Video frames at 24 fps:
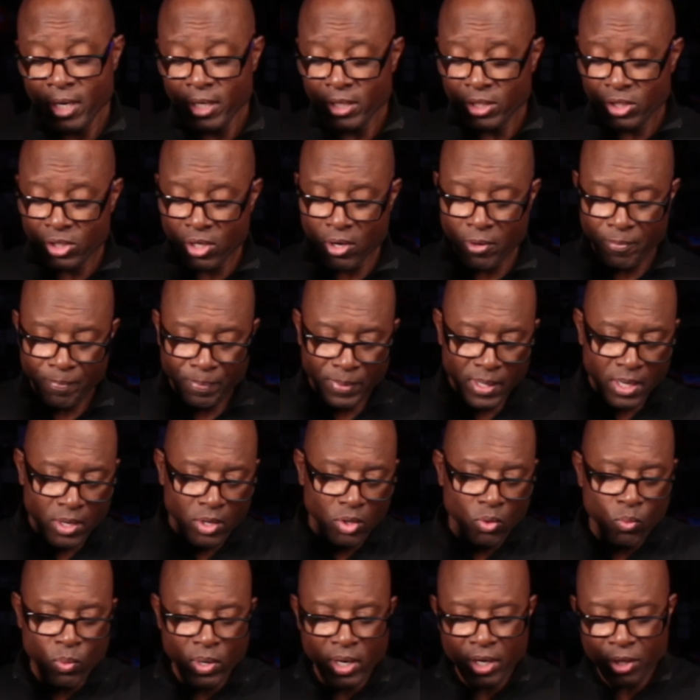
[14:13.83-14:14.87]
So
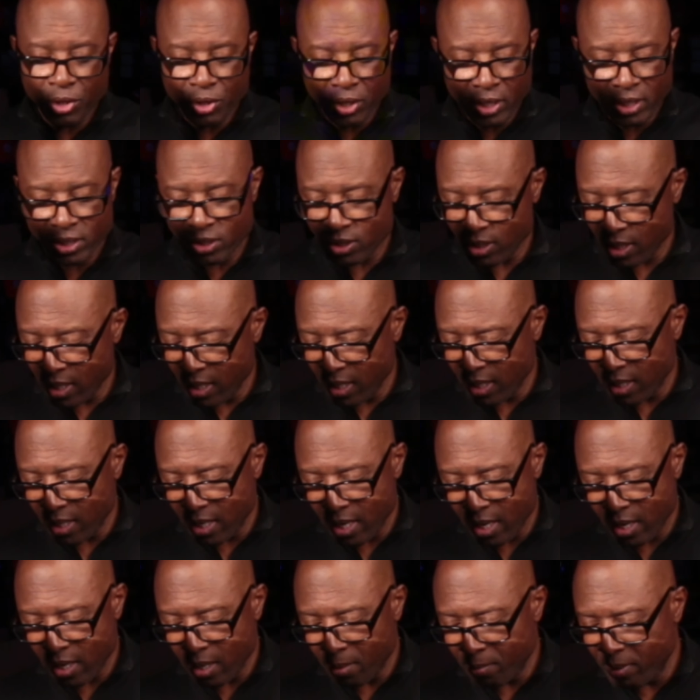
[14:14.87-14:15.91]
one of the things, and
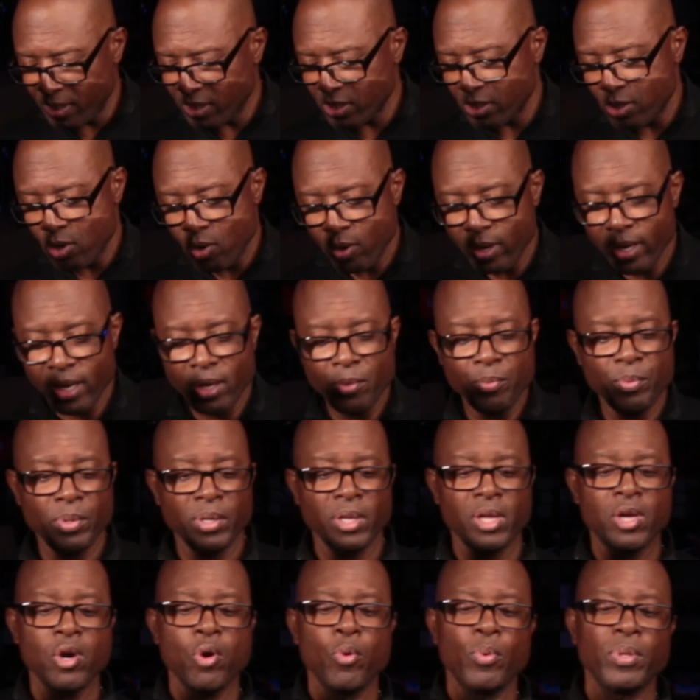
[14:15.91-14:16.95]
let's go ahead
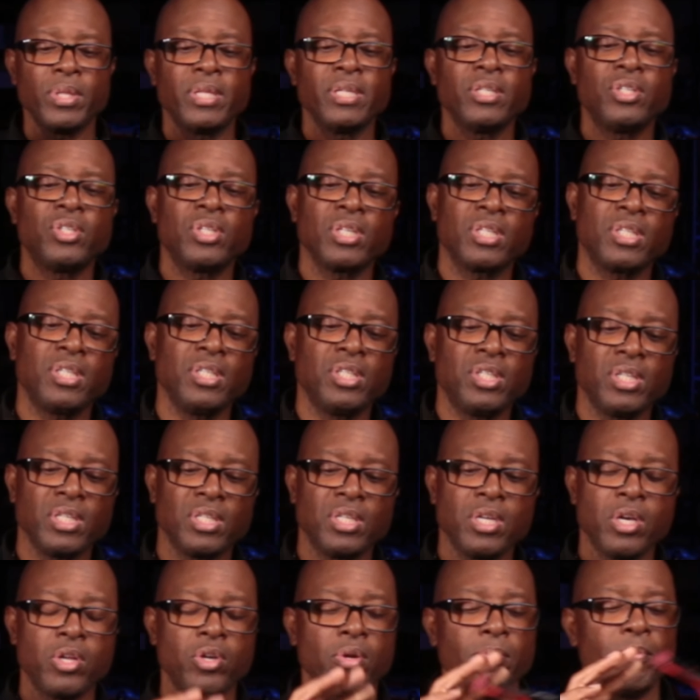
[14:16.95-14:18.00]
and go with this
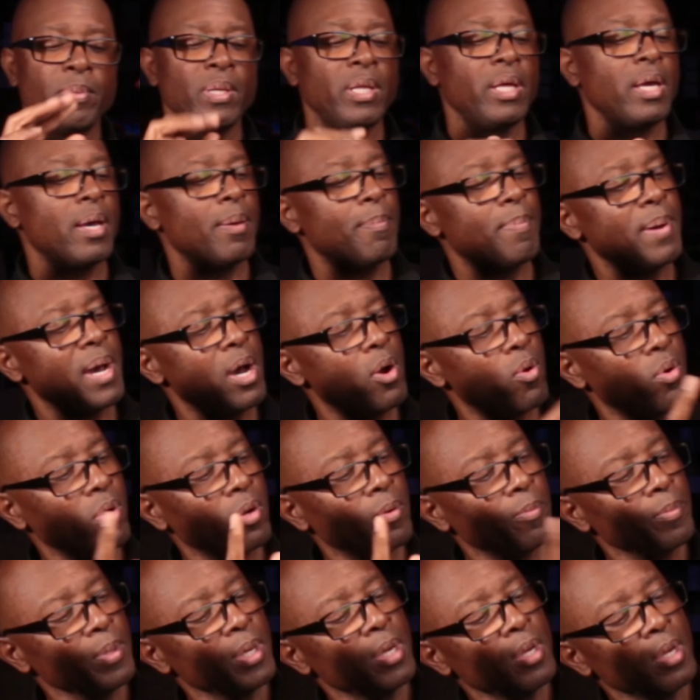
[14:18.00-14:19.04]
6600 milliamp hour
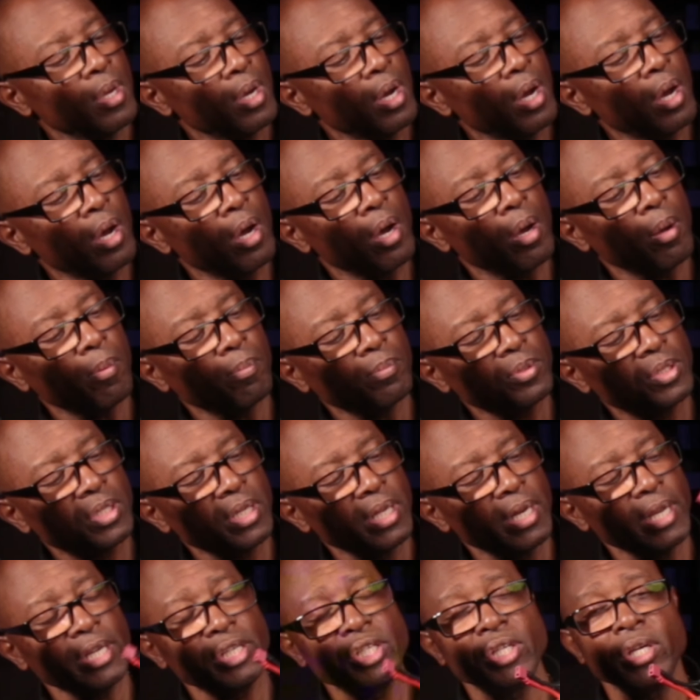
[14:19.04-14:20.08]

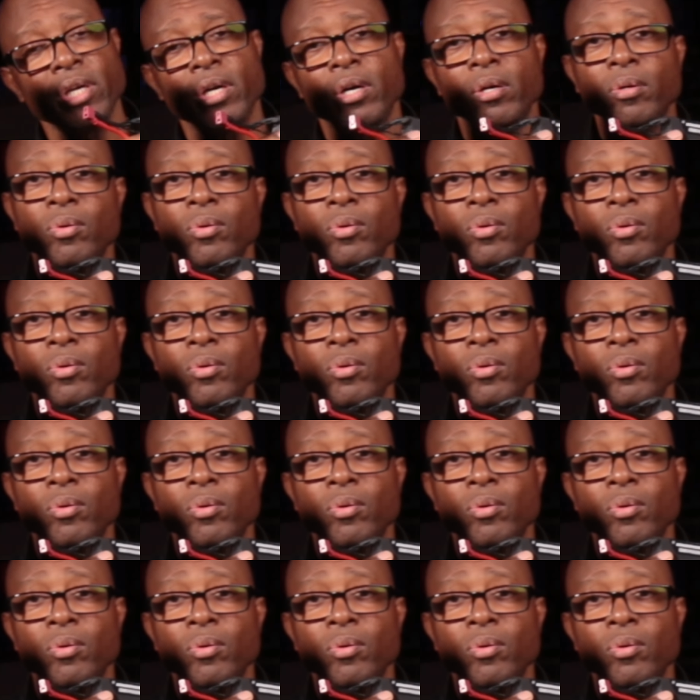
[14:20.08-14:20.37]
CNHL